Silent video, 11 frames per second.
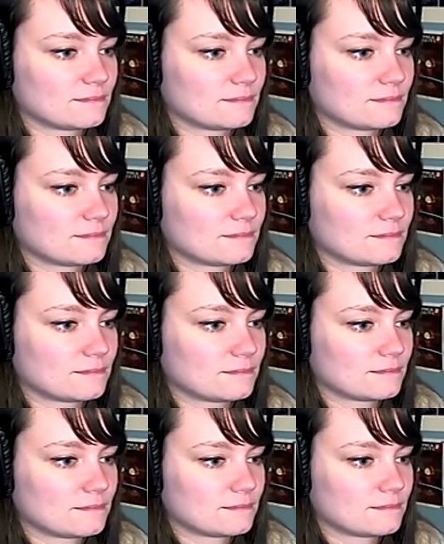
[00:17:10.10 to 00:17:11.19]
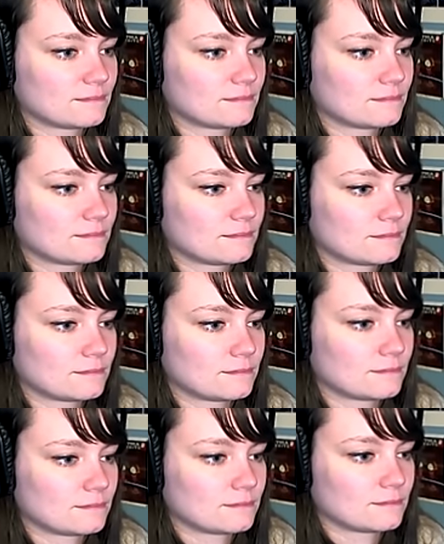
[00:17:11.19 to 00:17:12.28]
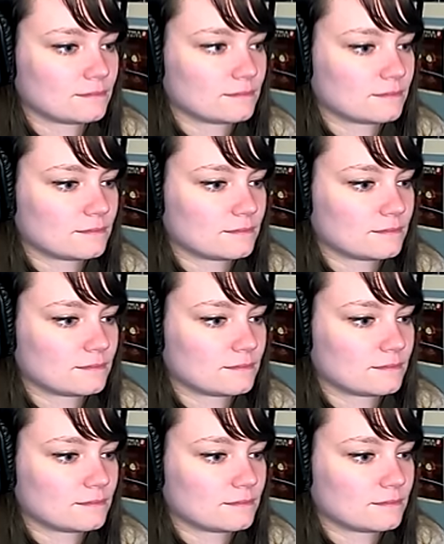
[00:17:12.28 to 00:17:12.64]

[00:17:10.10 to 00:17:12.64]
Nobody speaks.